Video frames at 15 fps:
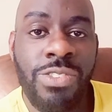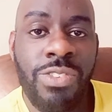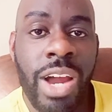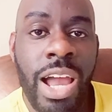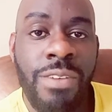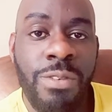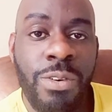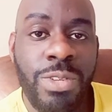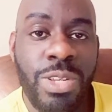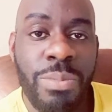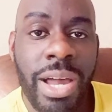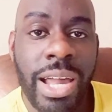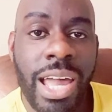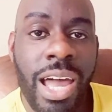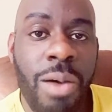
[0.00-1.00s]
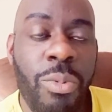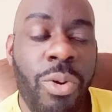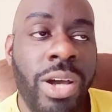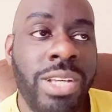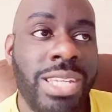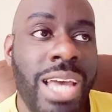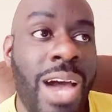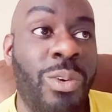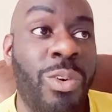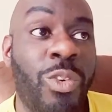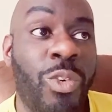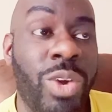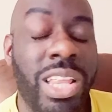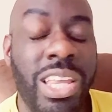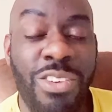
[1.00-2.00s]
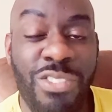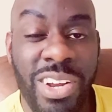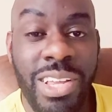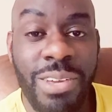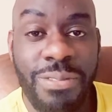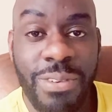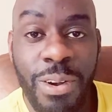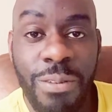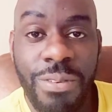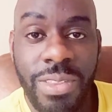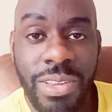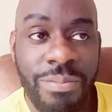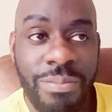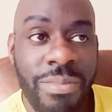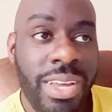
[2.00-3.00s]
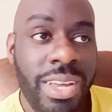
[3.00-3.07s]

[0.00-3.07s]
rival to my Cowboys, I would really, really feel for them.